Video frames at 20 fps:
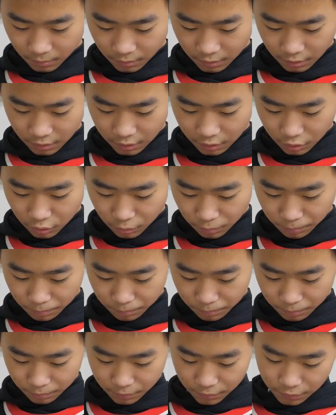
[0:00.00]
Does it go
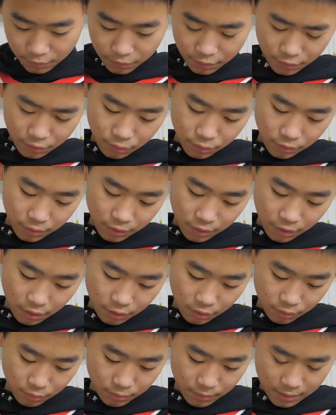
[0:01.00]
the
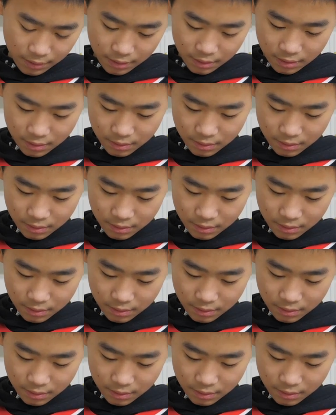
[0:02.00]
other way?